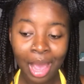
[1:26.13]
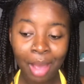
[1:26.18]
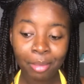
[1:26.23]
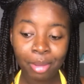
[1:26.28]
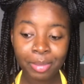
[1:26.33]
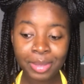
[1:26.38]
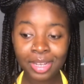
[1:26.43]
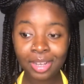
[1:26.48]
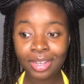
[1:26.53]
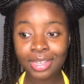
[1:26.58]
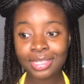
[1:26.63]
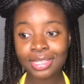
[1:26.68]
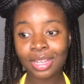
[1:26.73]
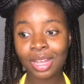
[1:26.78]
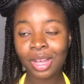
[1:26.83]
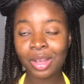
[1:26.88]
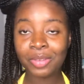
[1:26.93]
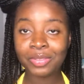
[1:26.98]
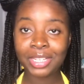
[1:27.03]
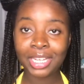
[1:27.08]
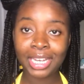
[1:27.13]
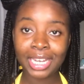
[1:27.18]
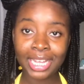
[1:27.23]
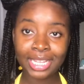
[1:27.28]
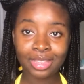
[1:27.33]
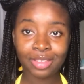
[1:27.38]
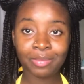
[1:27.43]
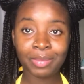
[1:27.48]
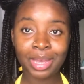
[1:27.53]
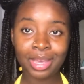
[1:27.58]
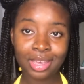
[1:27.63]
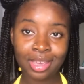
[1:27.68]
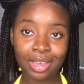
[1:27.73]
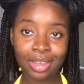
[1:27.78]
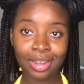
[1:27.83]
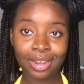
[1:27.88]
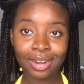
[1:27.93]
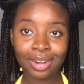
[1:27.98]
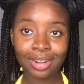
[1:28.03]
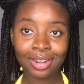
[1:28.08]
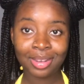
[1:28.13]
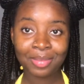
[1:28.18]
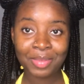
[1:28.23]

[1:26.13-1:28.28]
but because of the length of my hair,